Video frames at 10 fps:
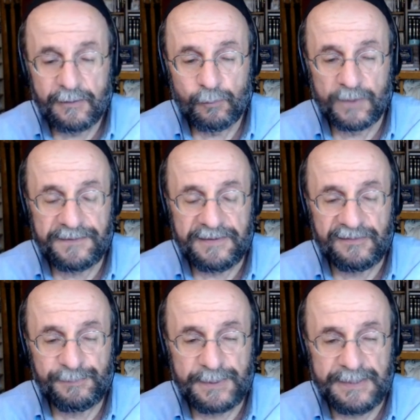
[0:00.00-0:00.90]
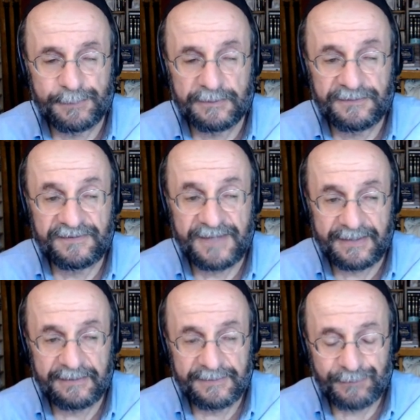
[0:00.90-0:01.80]
what these people
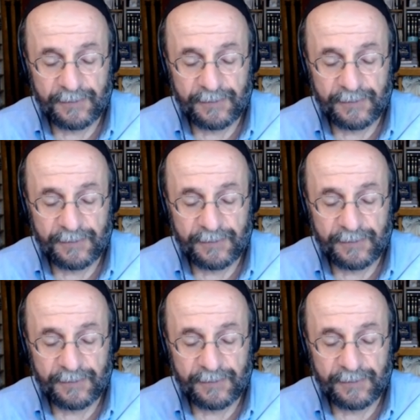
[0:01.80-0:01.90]
said.